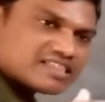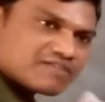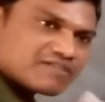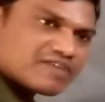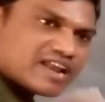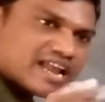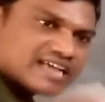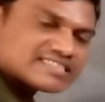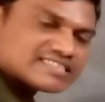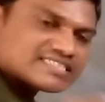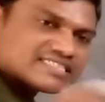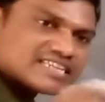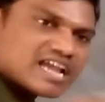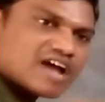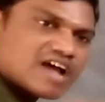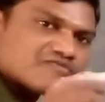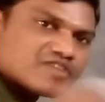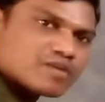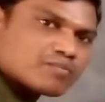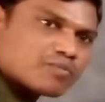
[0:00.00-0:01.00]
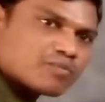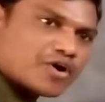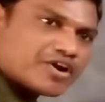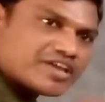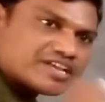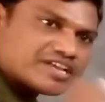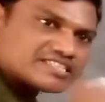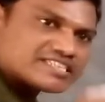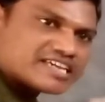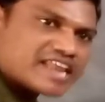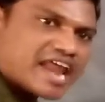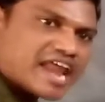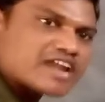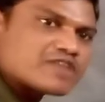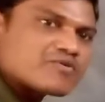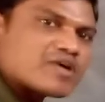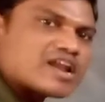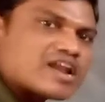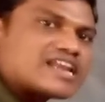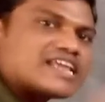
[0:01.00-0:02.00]
the velocity of a body is
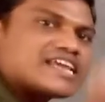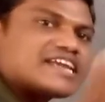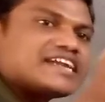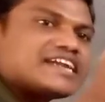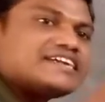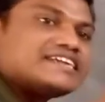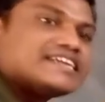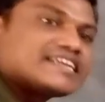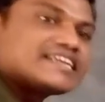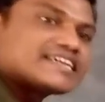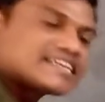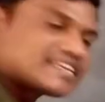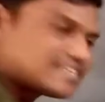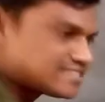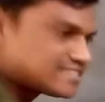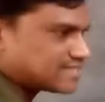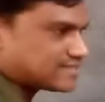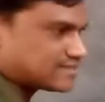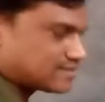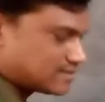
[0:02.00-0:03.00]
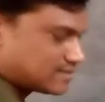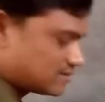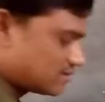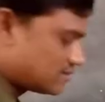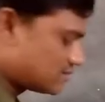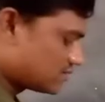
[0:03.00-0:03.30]
gradually decreases.